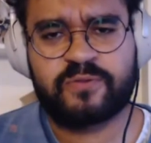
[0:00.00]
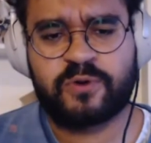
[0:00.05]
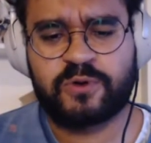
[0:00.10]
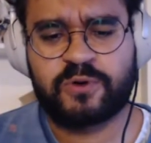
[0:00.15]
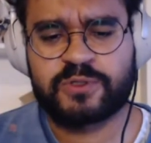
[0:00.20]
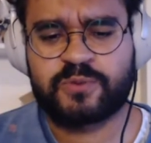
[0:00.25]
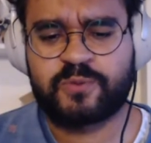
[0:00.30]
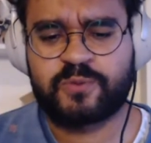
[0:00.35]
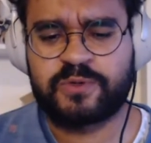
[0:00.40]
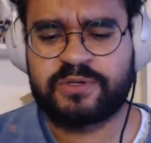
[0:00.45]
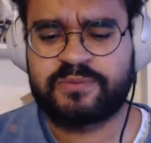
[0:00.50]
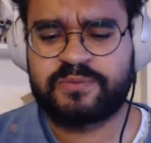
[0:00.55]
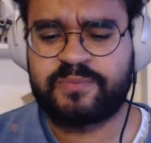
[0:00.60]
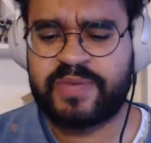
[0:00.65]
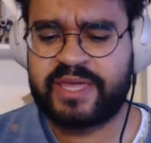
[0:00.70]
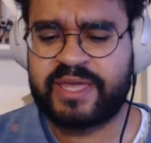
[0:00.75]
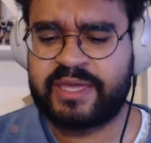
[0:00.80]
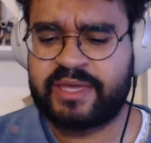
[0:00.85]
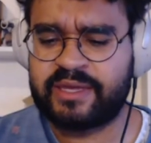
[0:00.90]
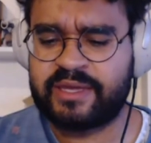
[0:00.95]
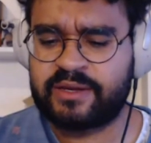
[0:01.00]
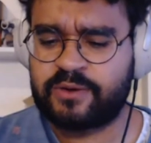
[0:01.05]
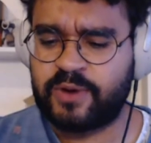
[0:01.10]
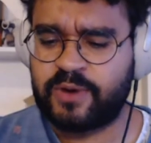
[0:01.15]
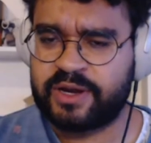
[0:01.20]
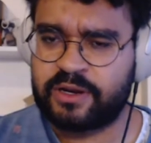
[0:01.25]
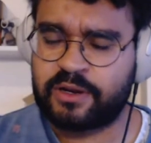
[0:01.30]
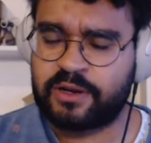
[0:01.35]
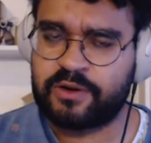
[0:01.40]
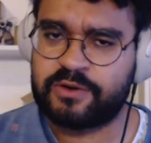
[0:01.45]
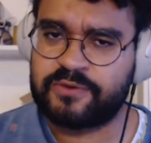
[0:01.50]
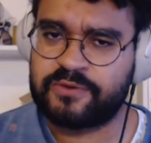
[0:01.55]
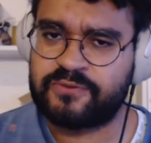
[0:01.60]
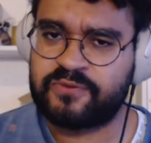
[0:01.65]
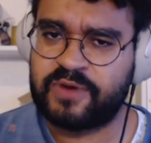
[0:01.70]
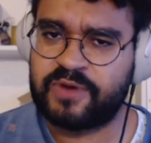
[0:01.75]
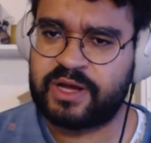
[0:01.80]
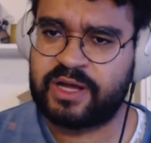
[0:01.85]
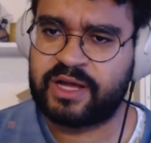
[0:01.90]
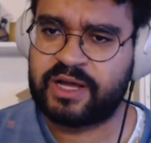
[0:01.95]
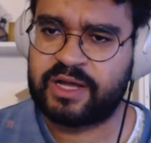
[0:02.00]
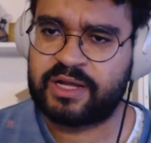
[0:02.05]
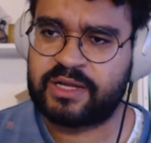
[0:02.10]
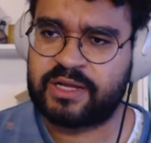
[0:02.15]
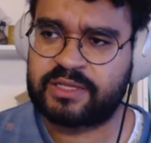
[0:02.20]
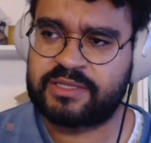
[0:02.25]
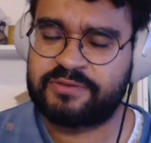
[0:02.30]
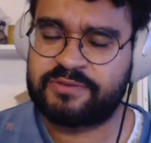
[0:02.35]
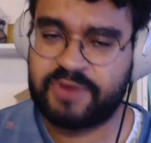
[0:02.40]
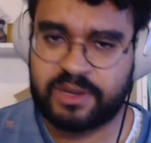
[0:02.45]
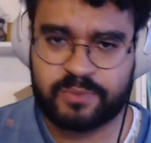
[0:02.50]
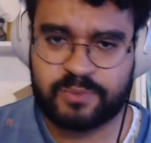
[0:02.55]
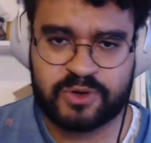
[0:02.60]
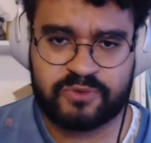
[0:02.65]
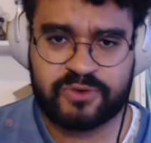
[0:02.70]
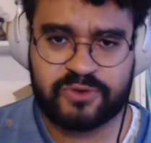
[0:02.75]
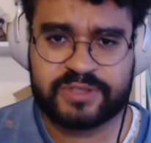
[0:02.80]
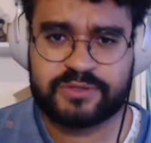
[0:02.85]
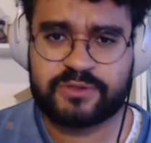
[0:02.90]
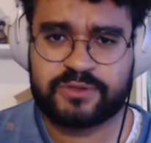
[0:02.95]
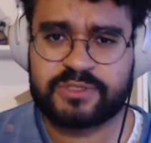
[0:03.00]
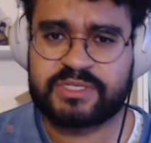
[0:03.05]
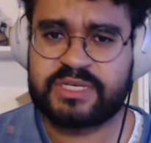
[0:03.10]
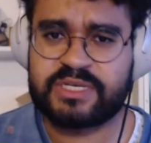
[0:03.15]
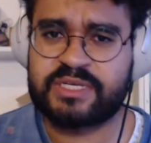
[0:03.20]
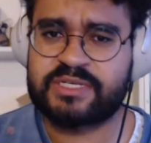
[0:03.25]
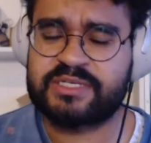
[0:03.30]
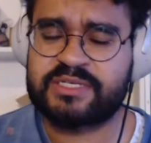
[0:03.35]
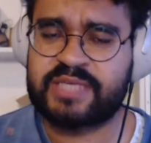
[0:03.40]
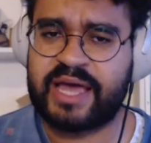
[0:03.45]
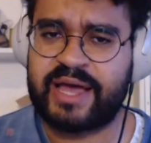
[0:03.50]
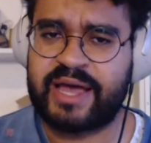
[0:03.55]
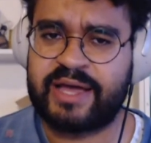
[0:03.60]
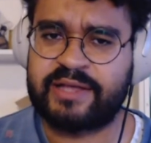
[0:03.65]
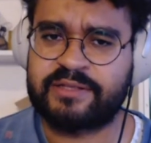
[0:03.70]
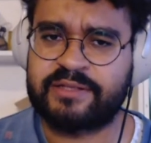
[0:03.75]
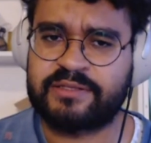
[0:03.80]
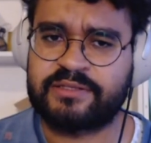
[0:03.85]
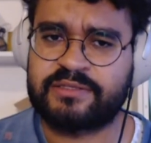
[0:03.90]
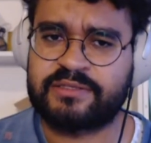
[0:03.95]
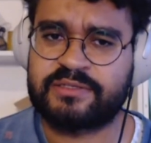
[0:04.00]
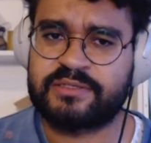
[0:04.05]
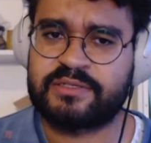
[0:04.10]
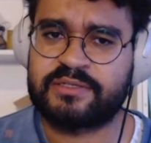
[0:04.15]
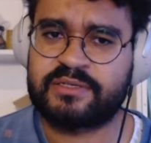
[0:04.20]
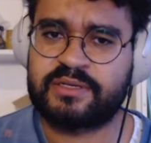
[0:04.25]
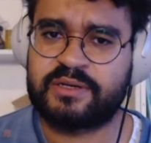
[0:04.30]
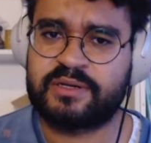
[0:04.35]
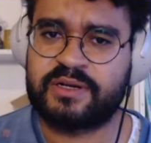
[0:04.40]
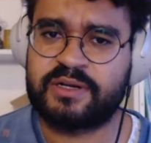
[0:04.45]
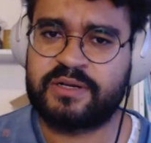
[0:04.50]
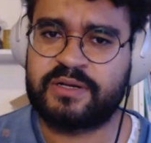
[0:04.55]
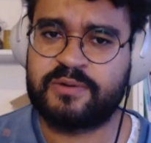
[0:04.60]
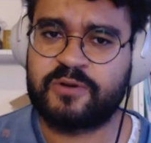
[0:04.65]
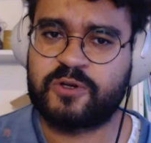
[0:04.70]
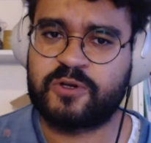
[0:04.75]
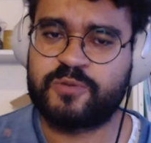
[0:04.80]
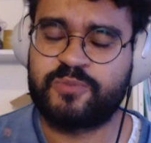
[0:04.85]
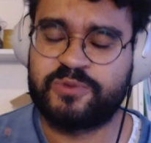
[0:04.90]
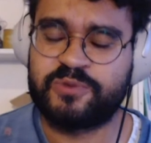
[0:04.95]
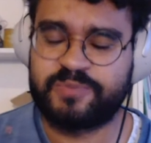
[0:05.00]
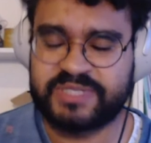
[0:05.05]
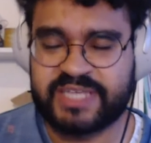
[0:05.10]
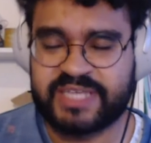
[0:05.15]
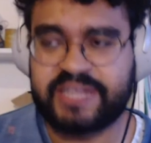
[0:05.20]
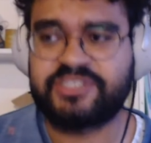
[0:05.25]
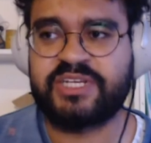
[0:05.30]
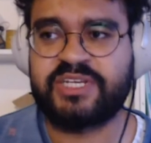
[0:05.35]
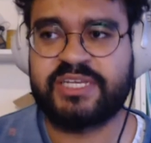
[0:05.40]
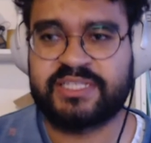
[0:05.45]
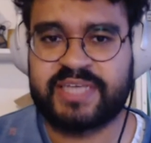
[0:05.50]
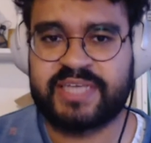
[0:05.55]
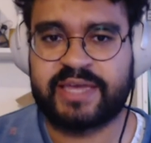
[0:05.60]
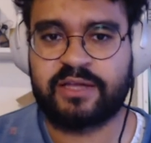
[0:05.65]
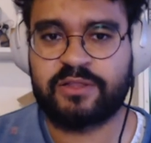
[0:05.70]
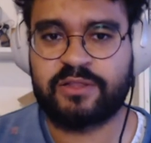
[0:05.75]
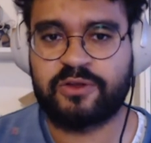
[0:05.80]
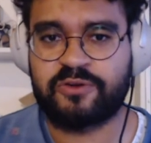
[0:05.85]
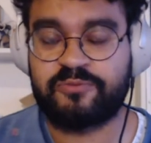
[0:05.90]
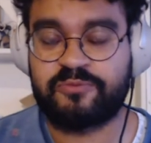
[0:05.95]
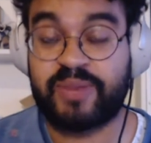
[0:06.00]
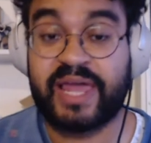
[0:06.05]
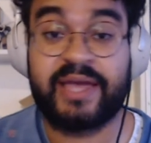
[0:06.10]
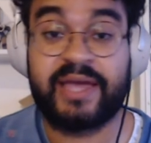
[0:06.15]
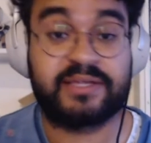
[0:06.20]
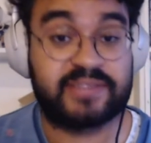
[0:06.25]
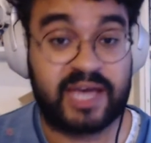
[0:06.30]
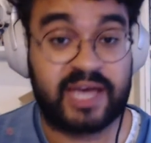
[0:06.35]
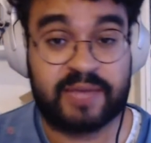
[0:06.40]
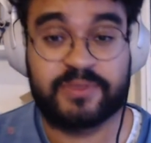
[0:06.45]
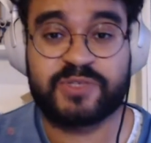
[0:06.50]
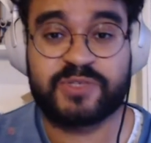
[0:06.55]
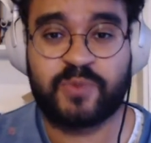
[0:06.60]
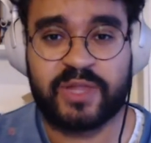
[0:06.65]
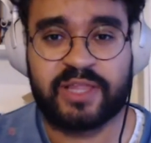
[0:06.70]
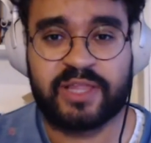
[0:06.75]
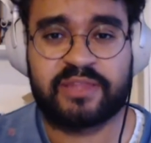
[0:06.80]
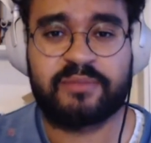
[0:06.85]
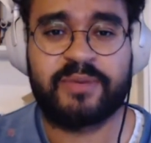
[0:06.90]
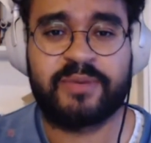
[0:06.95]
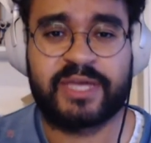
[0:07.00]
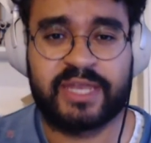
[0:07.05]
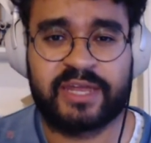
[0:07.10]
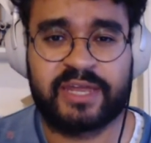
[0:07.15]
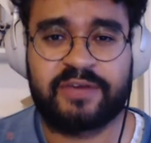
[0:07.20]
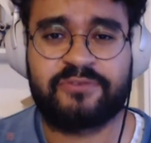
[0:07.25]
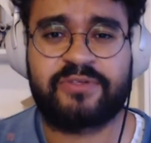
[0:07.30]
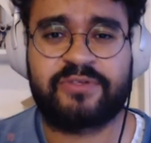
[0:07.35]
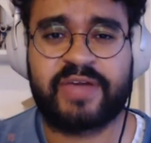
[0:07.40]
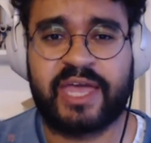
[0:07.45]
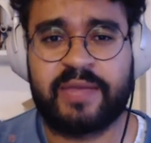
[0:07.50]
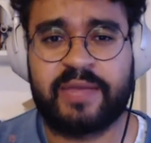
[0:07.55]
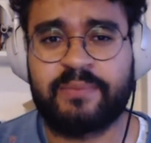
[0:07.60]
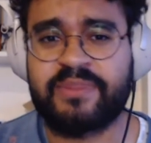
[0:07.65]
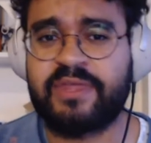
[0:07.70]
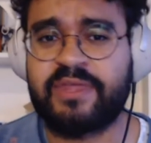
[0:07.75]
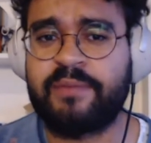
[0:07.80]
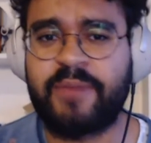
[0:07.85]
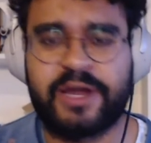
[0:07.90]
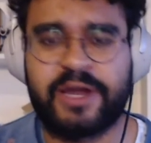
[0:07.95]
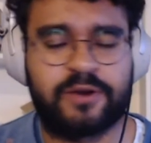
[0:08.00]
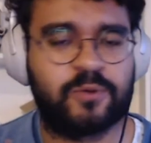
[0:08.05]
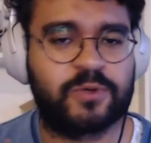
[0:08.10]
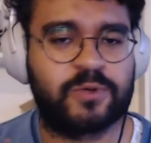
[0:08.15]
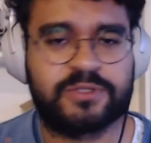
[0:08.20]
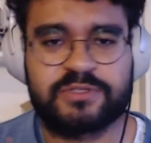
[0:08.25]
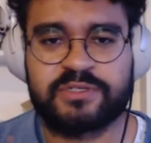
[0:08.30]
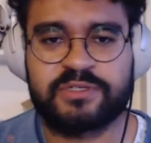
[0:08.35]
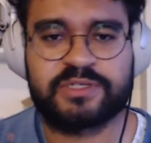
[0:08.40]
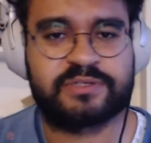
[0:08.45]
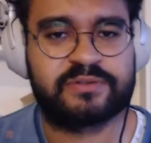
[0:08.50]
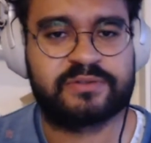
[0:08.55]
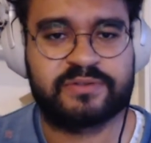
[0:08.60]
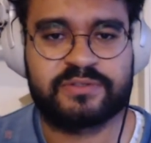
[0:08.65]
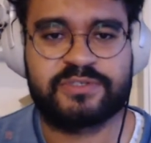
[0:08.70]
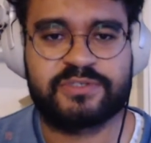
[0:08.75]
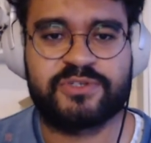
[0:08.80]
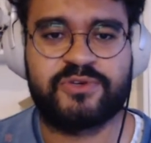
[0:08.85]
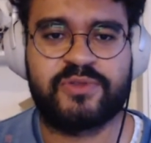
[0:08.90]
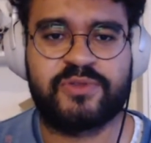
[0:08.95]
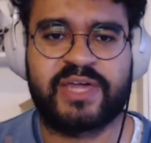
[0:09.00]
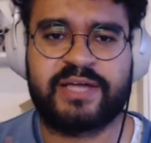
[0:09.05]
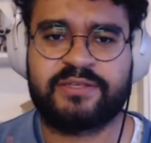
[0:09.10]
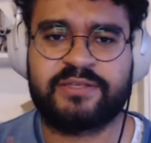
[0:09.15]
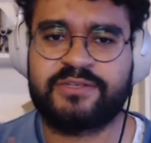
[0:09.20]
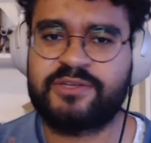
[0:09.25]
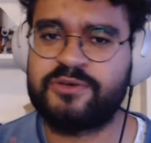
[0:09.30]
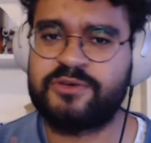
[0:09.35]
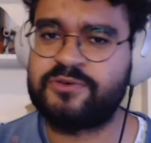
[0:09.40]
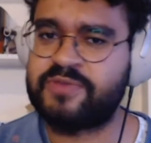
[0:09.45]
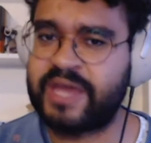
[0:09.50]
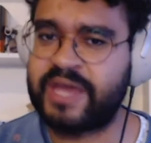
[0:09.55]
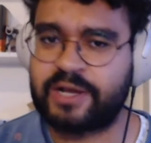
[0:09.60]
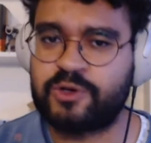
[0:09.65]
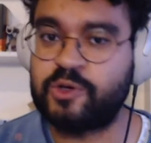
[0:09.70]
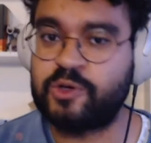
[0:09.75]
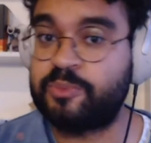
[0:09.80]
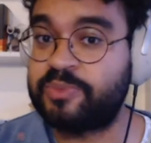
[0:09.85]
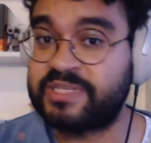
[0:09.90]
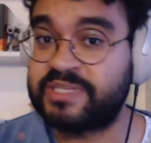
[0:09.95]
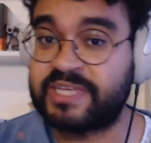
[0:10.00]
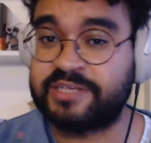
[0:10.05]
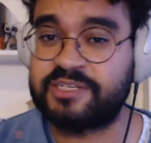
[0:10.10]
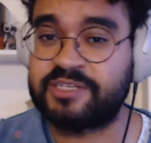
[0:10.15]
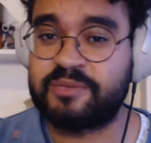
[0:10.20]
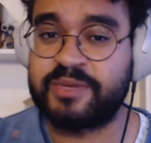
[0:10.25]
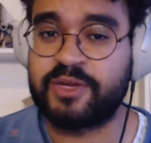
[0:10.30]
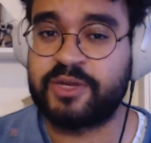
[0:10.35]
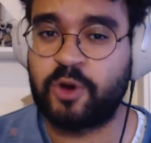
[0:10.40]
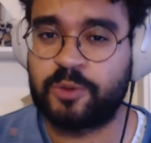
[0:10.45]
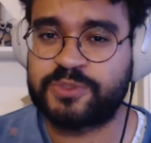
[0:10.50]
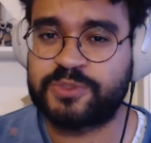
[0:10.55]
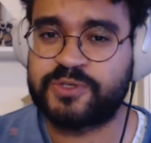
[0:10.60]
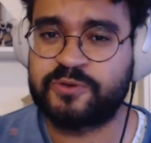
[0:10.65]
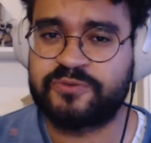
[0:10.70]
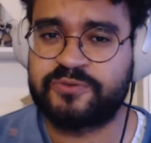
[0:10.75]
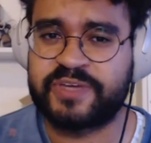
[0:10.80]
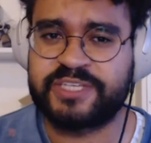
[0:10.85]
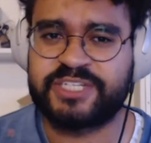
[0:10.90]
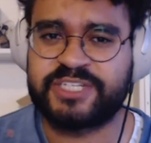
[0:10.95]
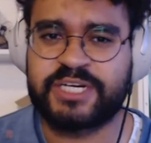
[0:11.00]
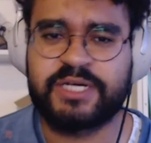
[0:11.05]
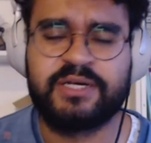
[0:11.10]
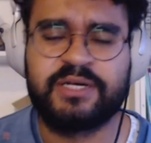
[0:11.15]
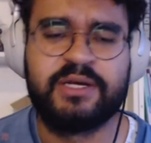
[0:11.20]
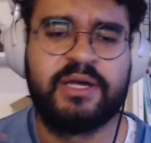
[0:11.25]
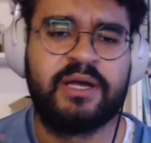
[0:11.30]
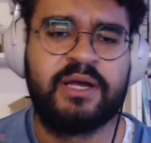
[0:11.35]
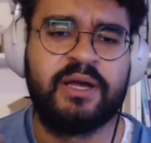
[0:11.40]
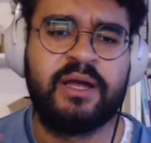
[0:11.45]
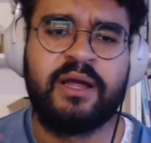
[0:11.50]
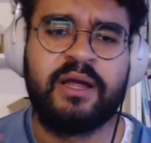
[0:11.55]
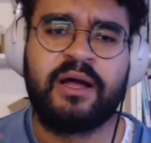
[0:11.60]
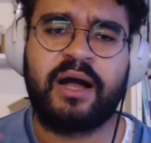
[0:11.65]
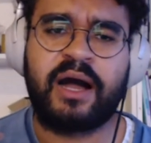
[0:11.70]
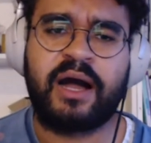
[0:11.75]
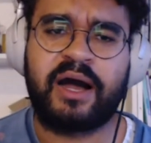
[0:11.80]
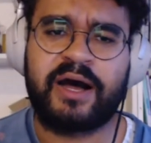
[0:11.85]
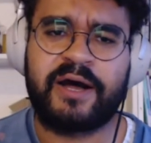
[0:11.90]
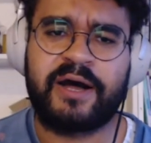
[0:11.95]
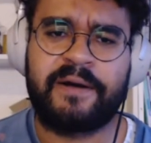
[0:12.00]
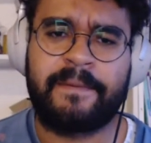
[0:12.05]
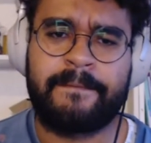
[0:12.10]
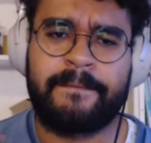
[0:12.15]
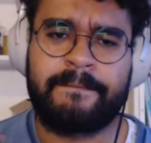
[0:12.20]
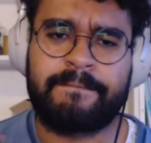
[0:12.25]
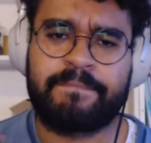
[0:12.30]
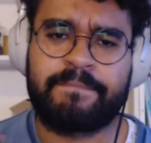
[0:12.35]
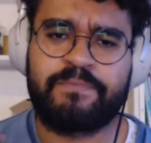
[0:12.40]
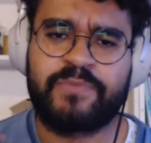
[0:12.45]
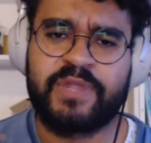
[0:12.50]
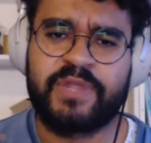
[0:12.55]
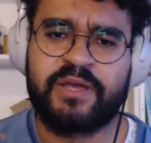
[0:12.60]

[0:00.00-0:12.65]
course, would be quite a lot of uh, development resources and would potentially take a lot of player time as well at the beginning of the game, and they might not want to to do that. So that could potentially be an optional feature. Um,